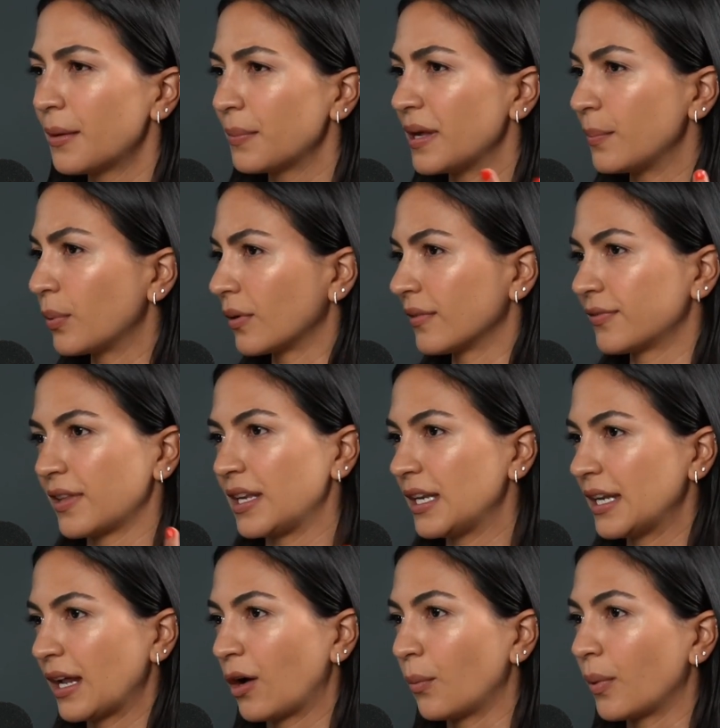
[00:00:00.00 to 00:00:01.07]
people if they
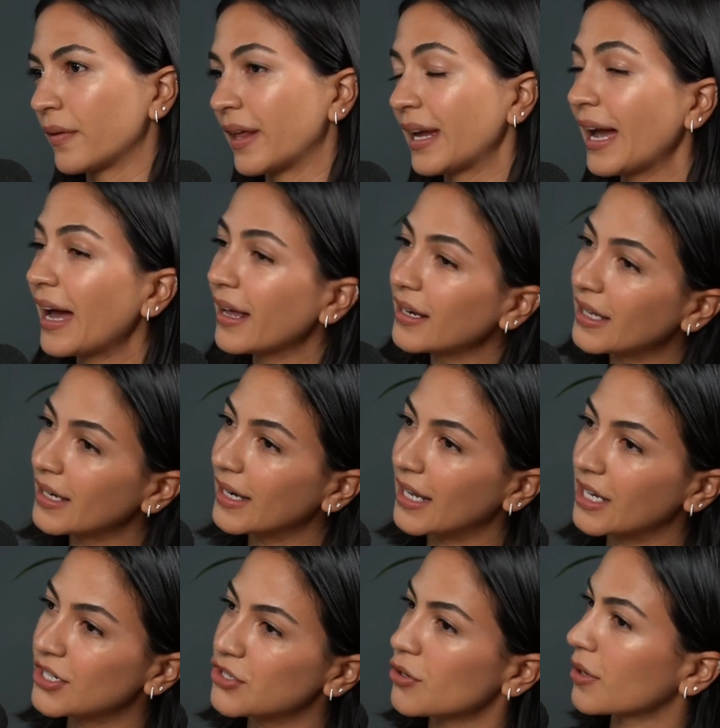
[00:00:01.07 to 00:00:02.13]
need help on like how to get an
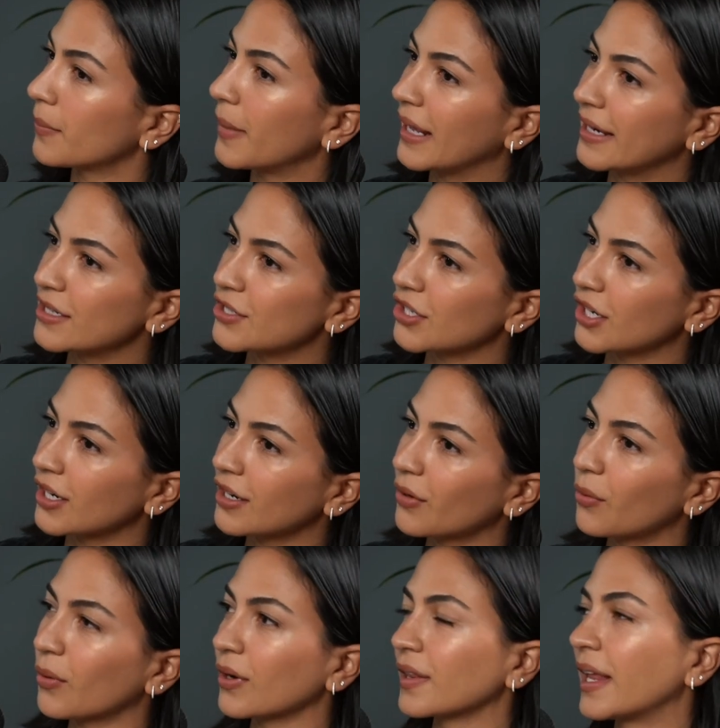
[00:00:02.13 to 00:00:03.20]
agent or a manager
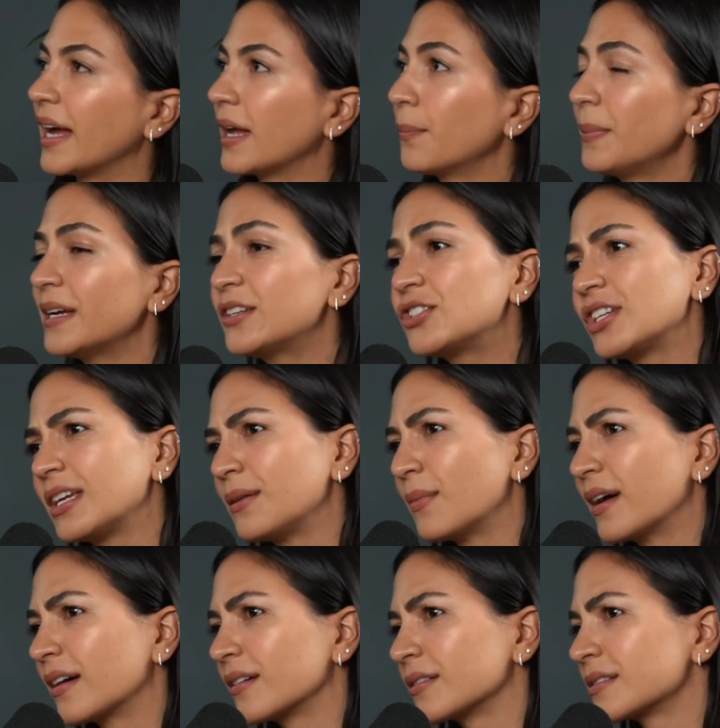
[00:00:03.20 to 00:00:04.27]
or like pitch
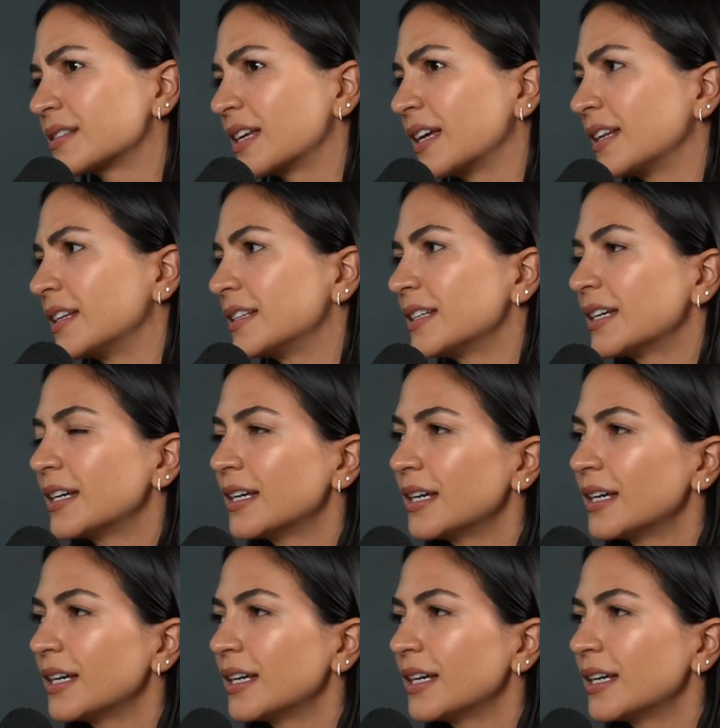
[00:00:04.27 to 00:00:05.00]
emails and